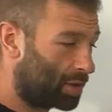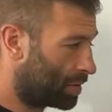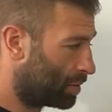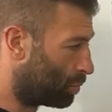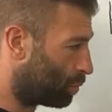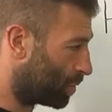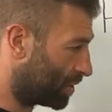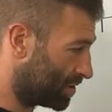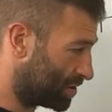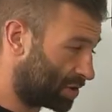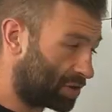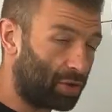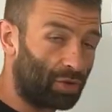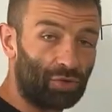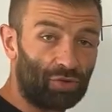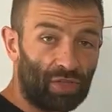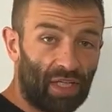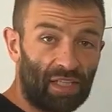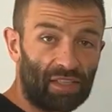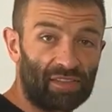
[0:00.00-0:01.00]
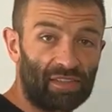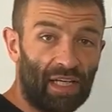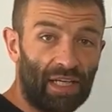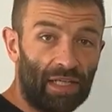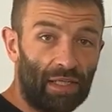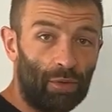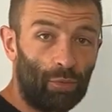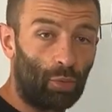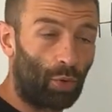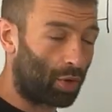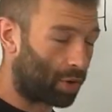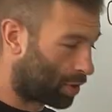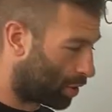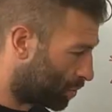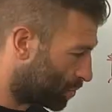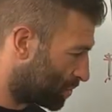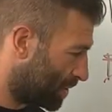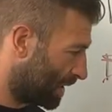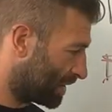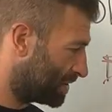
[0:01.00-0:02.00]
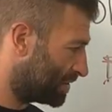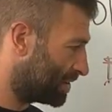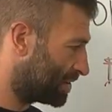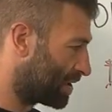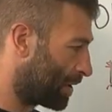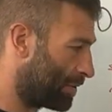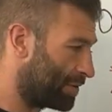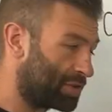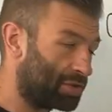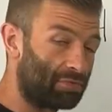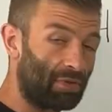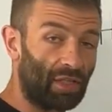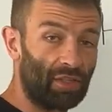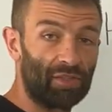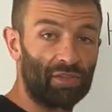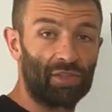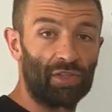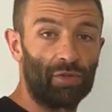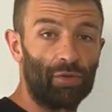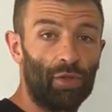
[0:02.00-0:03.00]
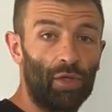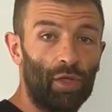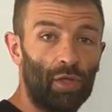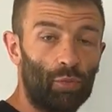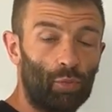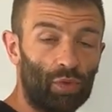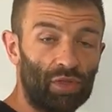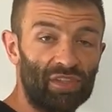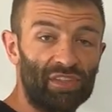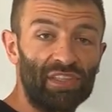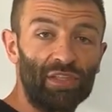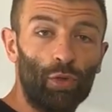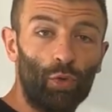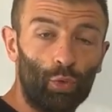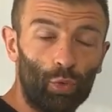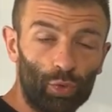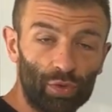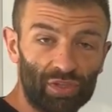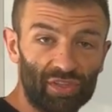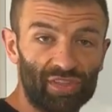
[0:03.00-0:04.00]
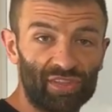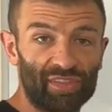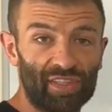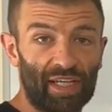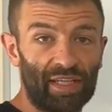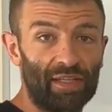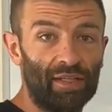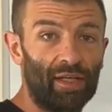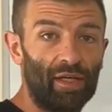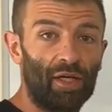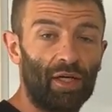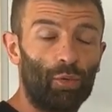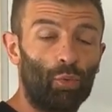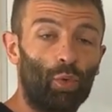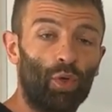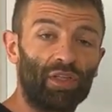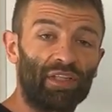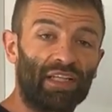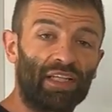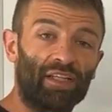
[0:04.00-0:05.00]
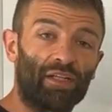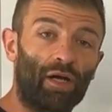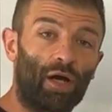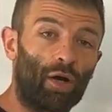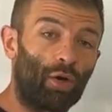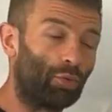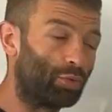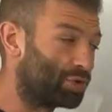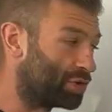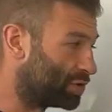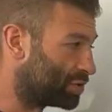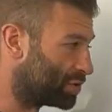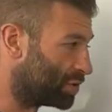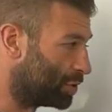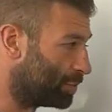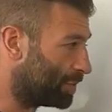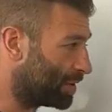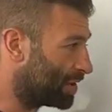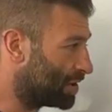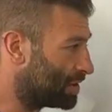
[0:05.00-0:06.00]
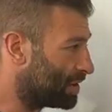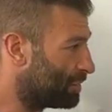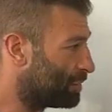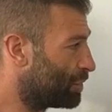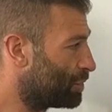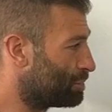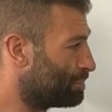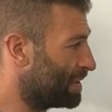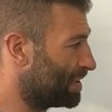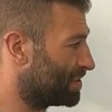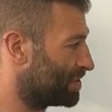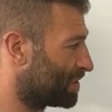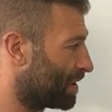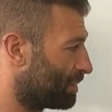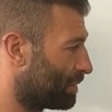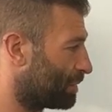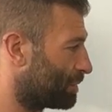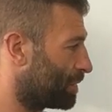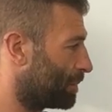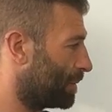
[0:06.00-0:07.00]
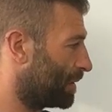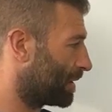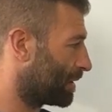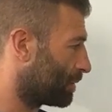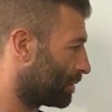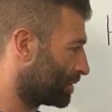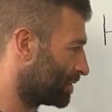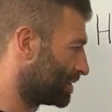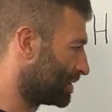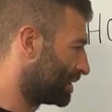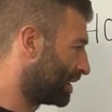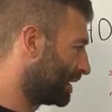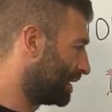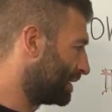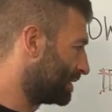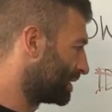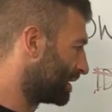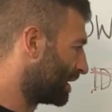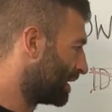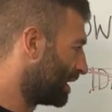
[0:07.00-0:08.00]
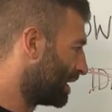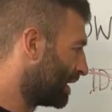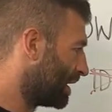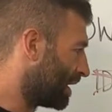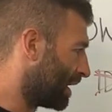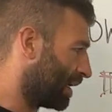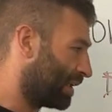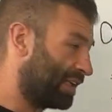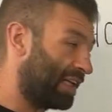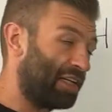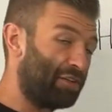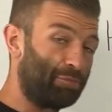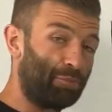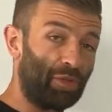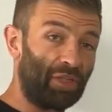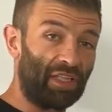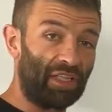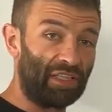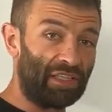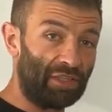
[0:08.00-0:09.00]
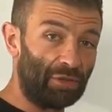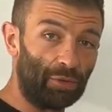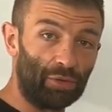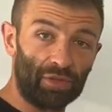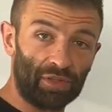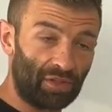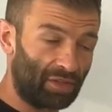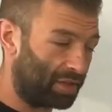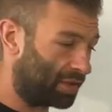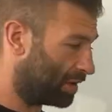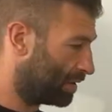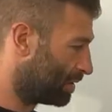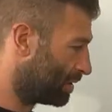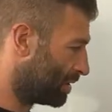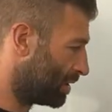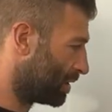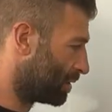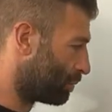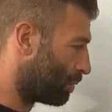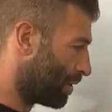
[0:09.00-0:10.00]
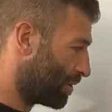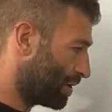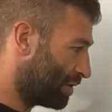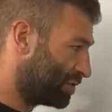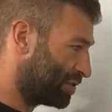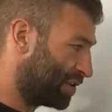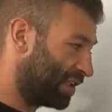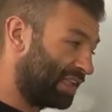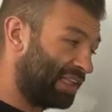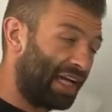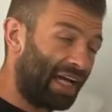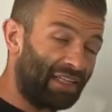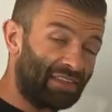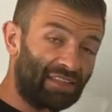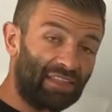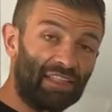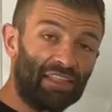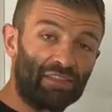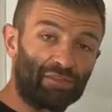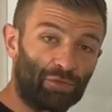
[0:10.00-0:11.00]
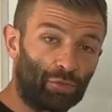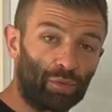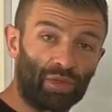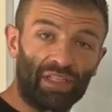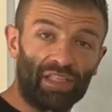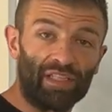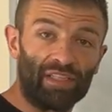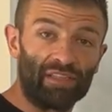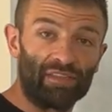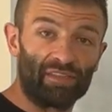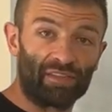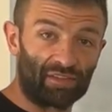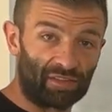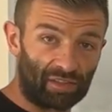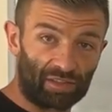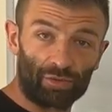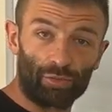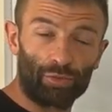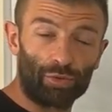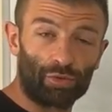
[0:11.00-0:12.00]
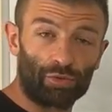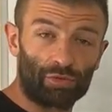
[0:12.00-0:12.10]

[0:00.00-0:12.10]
what does the contract say? What contract is it going to run to? What does the order say? What are they going to hold you to? Because if you've missed stuff off the bill of quantities and they've put it in the order that, well, you've seen it as it is for what it is and it's all your